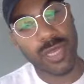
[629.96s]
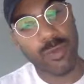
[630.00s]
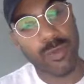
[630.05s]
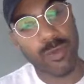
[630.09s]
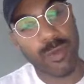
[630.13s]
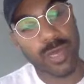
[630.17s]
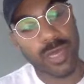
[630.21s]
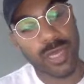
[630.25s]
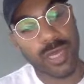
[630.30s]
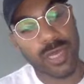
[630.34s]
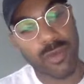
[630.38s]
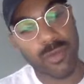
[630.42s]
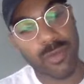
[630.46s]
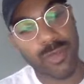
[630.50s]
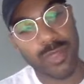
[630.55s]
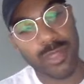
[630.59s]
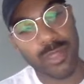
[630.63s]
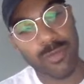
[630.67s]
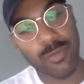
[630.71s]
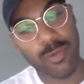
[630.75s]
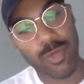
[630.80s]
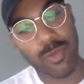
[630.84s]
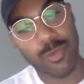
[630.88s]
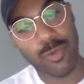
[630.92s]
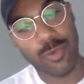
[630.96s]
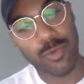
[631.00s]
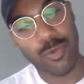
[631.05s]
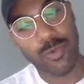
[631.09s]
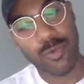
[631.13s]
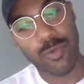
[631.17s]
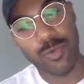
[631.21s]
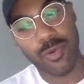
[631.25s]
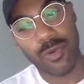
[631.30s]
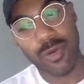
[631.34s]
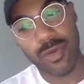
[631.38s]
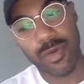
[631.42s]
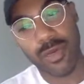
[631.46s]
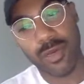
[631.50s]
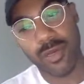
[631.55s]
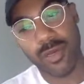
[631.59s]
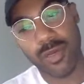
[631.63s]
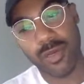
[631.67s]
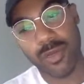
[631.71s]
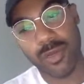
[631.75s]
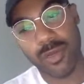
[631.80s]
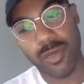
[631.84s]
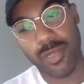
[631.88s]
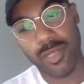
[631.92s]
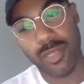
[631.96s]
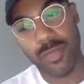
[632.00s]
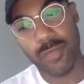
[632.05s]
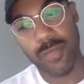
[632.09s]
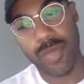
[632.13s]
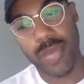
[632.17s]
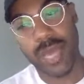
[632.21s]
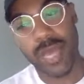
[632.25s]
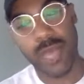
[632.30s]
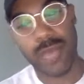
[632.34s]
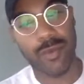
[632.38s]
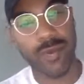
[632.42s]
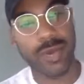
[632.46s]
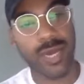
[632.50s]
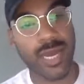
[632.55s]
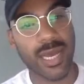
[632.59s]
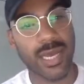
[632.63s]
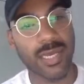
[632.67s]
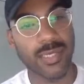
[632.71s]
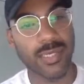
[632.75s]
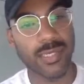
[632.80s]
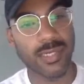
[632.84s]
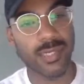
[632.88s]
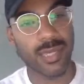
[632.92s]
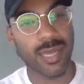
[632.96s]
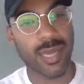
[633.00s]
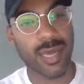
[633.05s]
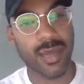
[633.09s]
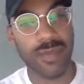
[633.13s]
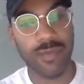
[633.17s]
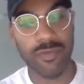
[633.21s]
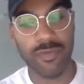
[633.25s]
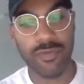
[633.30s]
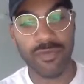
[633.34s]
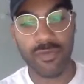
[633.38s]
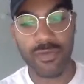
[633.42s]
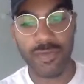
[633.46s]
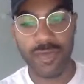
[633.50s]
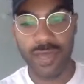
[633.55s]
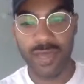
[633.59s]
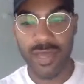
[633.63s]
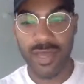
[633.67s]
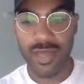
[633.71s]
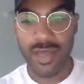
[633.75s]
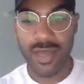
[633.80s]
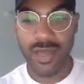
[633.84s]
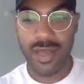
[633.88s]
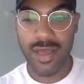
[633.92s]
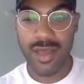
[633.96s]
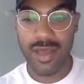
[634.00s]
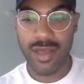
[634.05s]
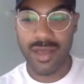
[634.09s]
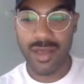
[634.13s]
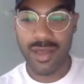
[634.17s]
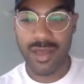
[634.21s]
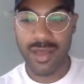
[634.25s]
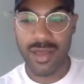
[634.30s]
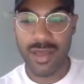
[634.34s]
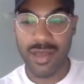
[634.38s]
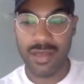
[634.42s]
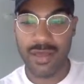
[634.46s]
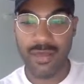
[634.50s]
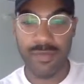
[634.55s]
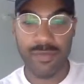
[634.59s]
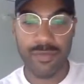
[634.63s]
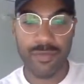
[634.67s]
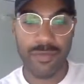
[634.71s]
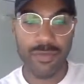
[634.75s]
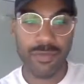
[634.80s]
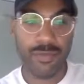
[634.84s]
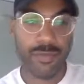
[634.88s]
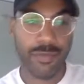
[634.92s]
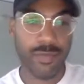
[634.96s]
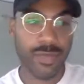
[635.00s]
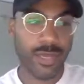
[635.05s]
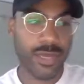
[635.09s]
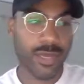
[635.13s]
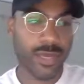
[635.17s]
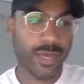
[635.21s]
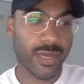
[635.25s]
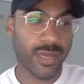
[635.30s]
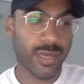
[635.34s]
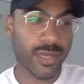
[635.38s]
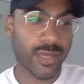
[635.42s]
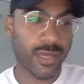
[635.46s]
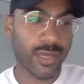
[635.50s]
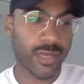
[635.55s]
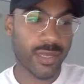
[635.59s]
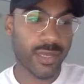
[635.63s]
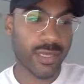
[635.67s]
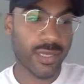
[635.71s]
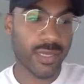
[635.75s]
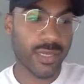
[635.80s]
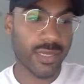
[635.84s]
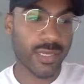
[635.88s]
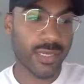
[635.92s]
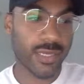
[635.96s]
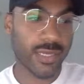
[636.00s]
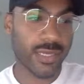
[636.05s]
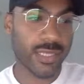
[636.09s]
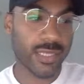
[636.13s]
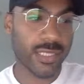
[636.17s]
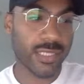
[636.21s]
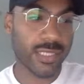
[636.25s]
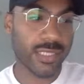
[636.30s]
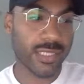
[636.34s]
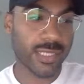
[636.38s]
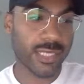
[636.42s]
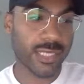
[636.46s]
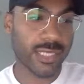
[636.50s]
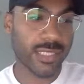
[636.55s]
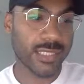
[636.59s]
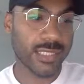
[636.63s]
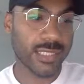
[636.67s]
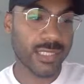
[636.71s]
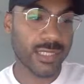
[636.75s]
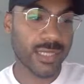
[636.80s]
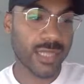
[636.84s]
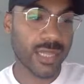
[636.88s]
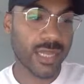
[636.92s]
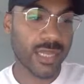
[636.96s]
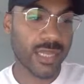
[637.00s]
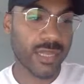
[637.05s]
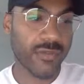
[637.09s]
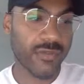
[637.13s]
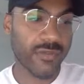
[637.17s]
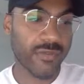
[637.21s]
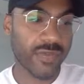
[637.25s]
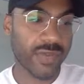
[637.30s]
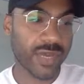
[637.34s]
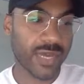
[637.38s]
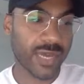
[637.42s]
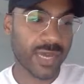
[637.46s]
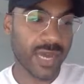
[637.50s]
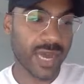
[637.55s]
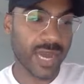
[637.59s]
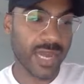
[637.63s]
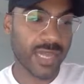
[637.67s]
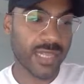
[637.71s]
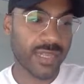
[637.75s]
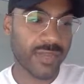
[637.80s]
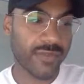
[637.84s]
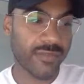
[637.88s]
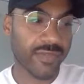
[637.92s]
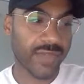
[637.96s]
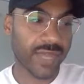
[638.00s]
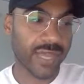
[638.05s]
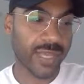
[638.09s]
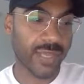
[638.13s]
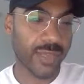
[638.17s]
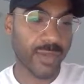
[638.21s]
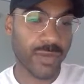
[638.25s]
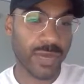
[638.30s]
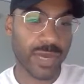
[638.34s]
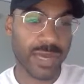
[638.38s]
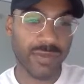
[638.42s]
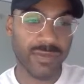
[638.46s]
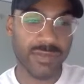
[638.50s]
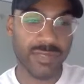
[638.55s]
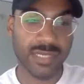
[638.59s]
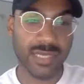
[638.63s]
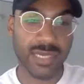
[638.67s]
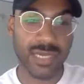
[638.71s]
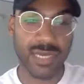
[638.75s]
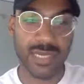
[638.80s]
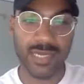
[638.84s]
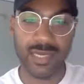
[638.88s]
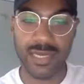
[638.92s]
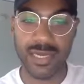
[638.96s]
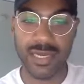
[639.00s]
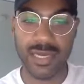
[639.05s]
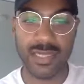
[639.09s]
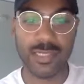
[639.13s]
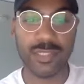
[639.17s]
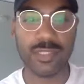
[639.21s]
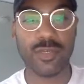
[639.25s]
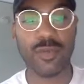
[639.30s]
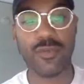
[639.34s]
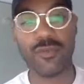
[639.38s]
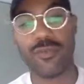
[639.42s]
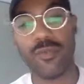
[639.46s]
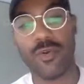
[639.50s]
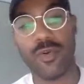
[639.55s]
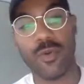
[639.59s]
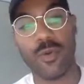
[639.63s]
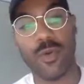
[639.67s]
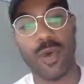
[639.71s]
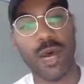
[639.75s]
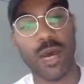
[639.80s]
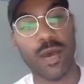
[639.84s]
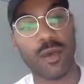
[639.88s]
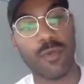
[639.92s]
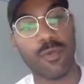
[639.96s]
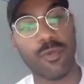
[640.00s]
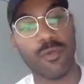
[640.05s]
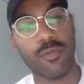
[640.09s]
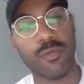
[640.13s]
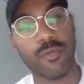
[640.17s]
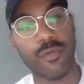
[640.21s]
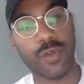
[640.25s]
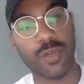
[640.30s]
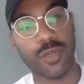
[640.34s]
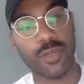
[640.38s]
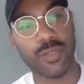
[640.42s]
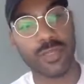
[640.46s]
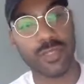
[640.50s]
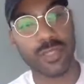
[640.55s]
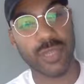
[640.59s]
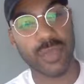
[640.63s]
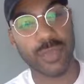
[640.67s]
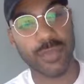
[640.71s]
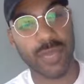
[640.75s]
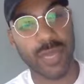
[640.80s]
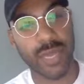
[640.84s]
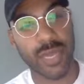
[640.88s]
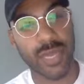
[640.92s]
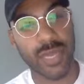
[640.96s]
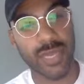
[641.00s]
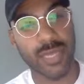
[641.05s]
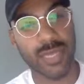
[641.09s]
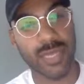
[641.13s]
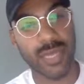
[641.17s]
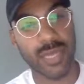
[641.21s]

networking with the people who are going to pay you that stuff? Yeah. Um, uh, it, it's it's a lot of kind of like you have to kind of hustle for a while before you start making